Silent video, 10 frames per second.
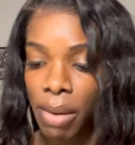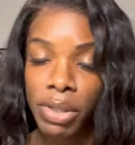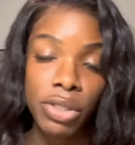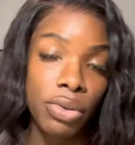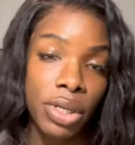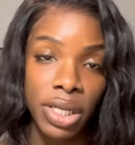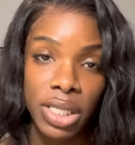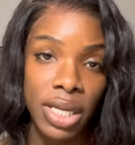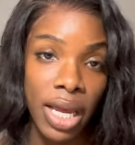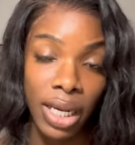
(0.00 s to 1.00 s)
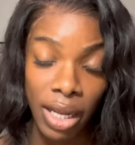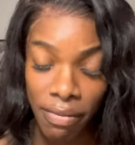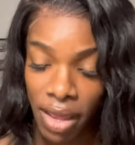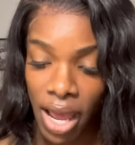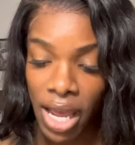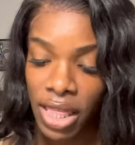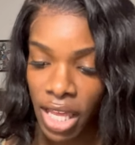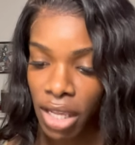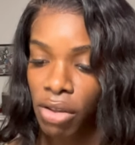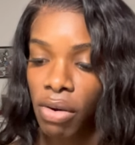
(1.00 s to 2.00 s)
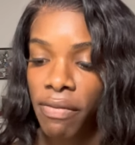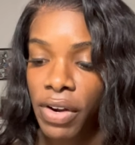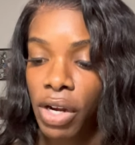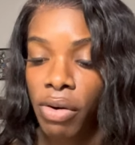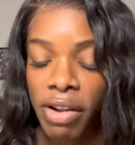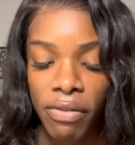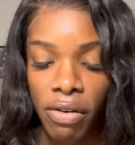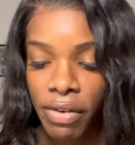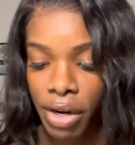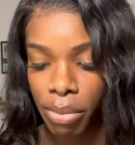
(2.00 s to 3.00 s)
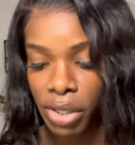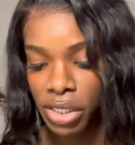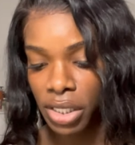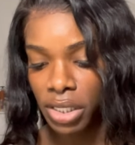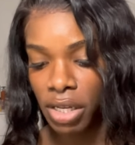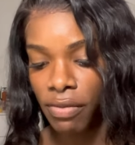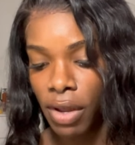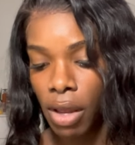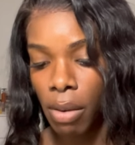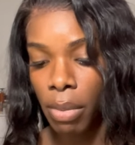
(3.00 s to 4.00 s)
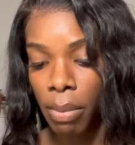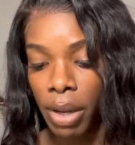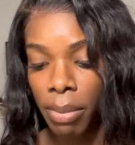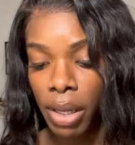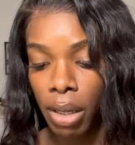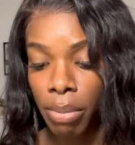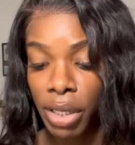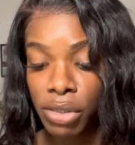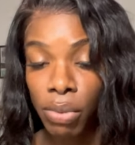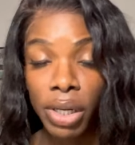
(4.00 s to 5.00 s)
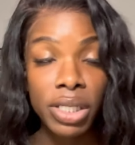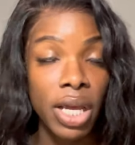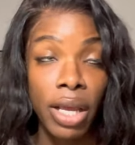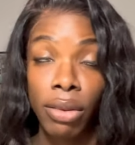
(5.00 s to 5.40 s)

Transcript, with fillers: opportunities. I love that. I thank you. I'm very grateful. I'm very appreciative. But baby, a bitch works at